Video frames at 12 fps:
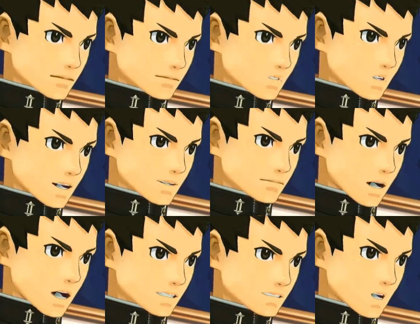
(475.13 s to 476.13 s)
what if I told
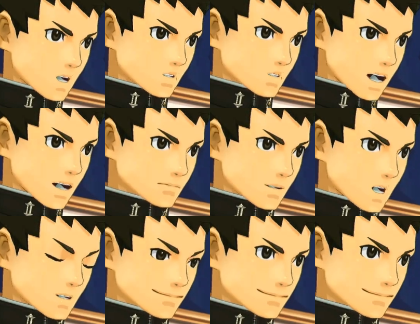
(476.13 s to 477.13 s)
you that the man was always
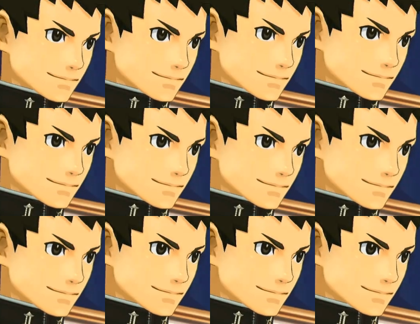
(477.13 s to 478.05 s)
munching on a packet of fish and